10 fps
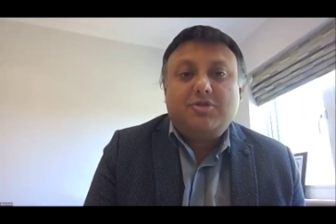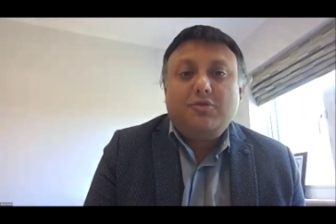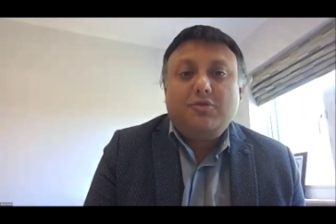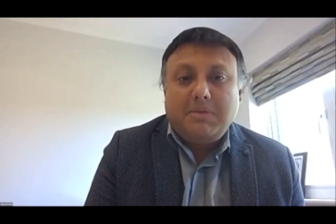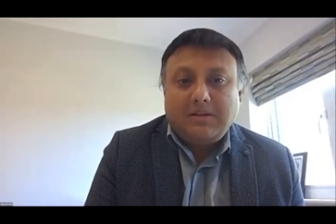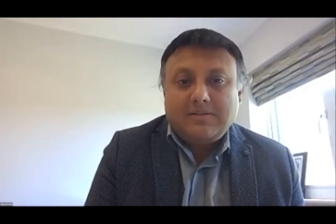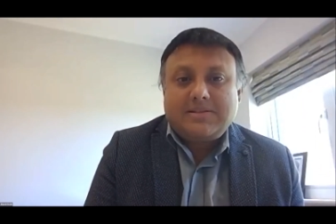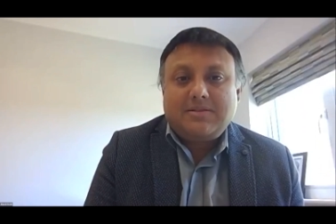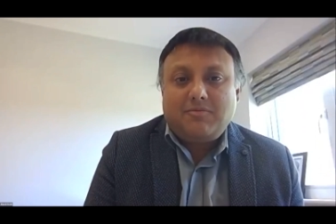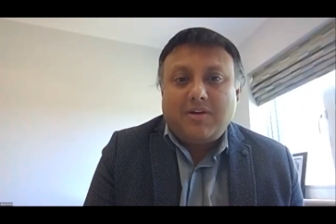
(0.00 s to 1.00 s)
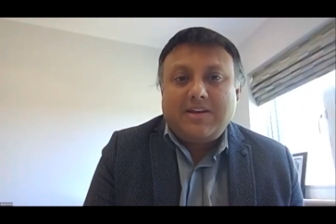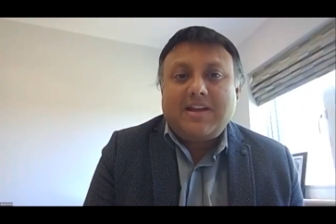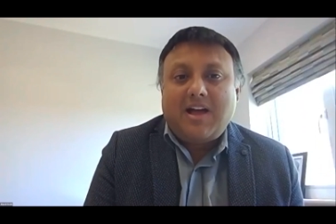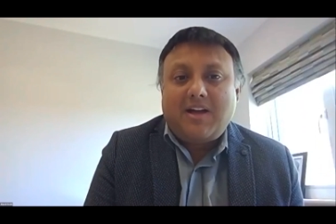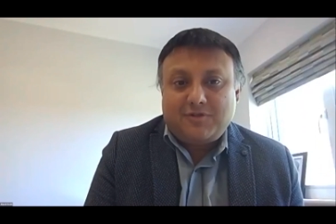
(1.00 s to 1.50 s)
2 mils,
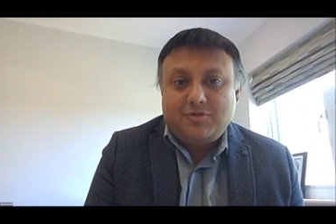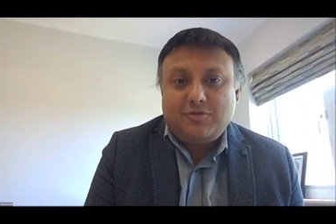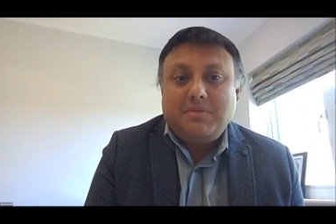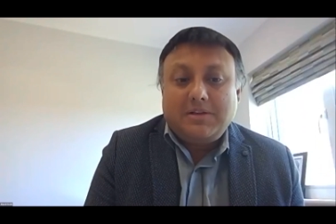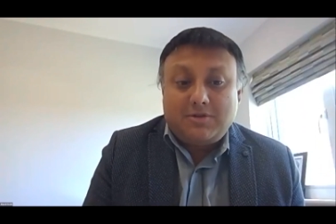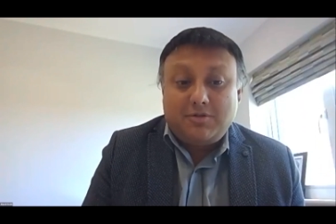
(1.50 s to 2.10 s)
1.5 to 2 mils.